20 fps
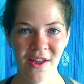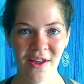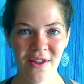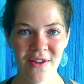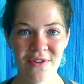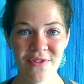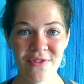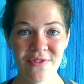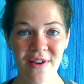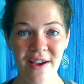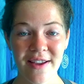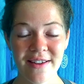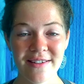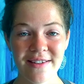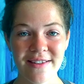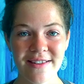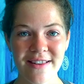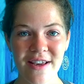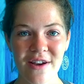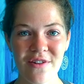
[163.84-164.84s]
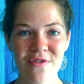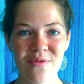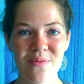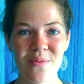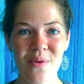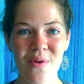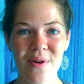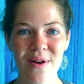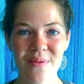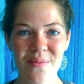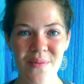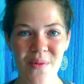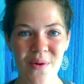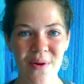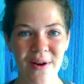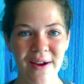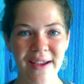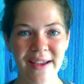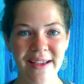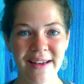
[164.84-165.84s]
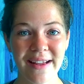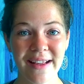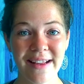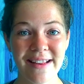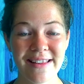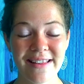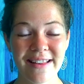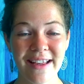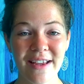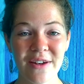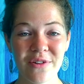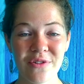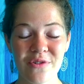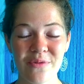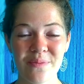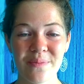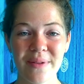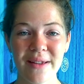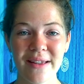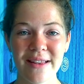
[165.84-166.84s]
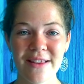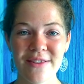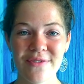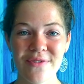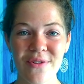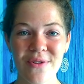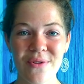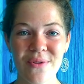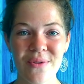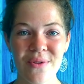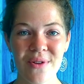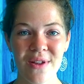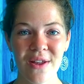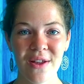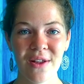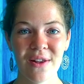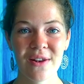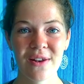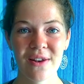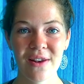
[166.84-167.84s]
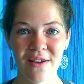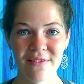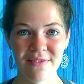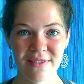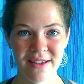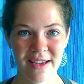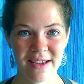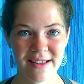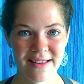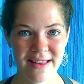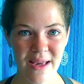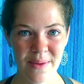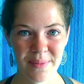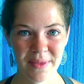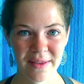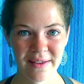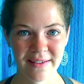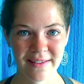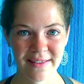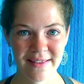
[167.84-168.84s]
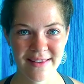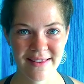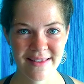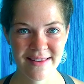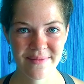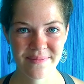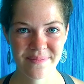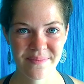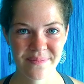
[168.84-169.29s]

you'll find yourself more and more in a state of peaceful, loving acceptance.